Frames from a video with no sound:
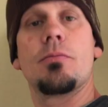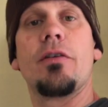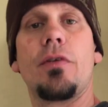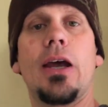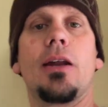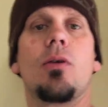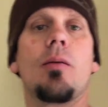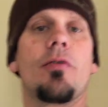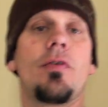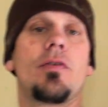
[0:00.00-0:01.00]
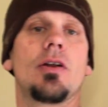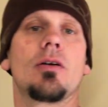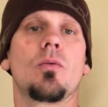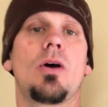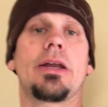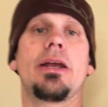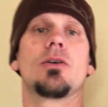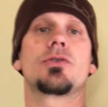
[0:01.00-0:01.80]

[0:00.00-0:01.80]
to my van, and grabbed a 1500 watt hair